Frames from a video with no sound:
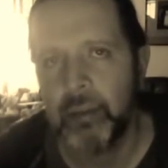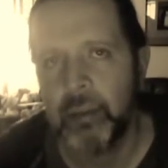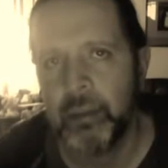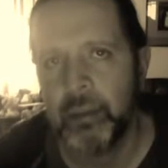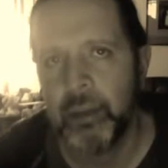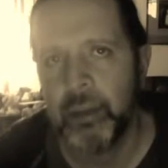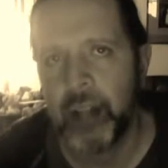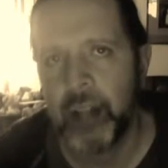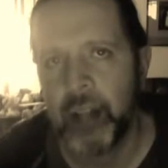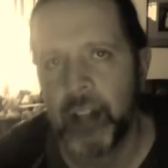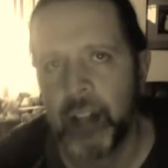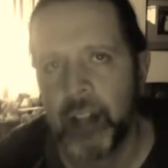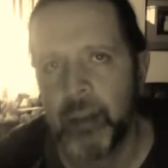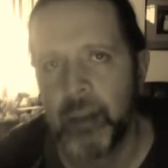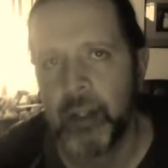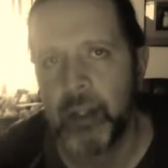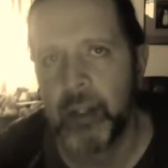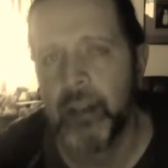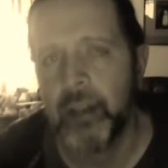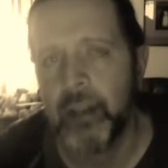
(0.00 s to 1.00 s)
Bill Cosby
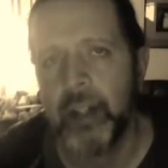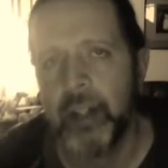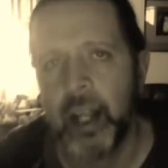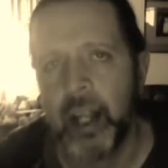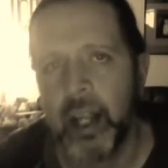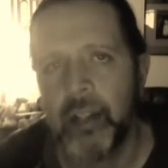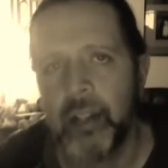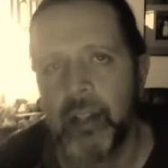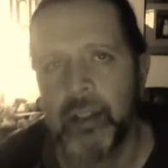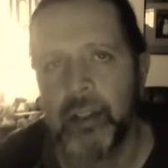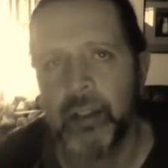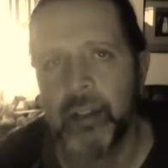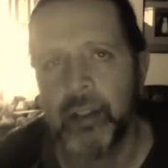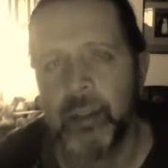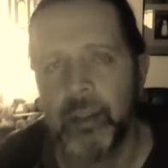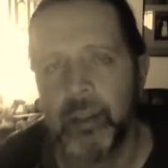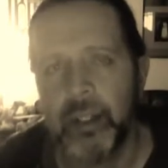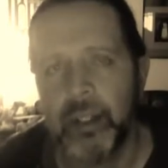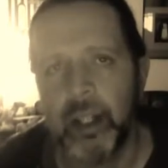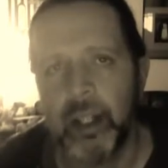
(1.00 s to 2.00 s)
on other occasions, in
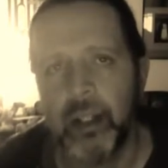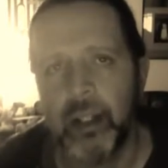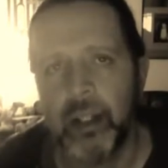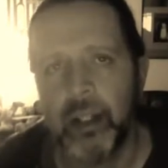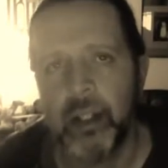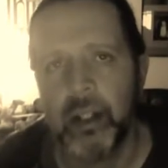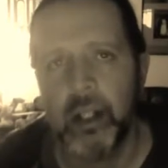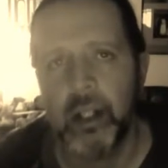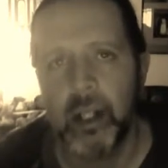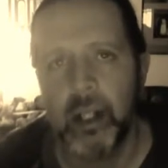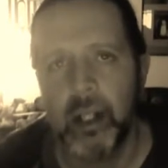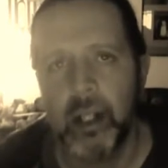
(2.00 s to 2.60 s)
particular